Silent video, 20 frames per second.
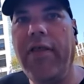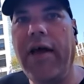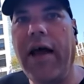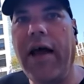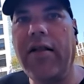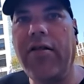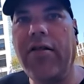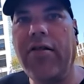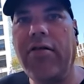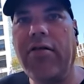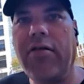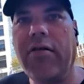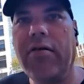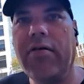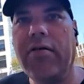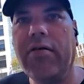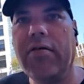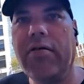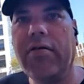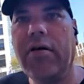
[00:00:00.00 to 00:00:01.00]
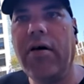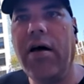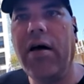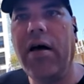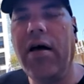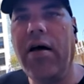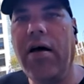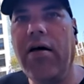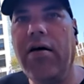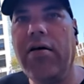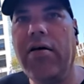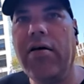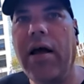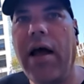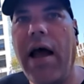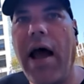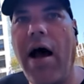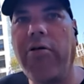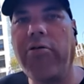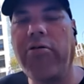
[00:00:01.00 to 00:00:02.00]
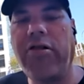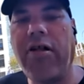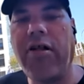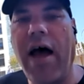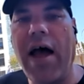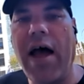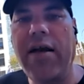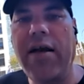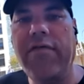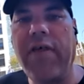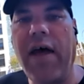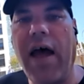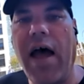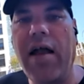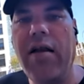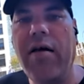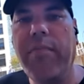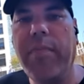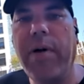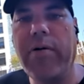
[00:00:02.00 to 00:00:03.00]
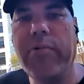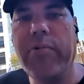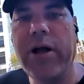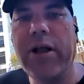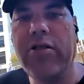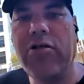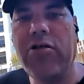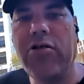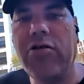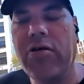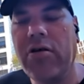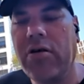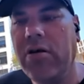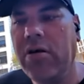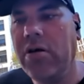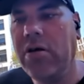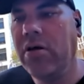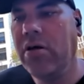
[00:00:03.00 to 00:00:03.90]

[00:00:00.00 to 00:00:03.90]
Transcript: that's outside of that, but which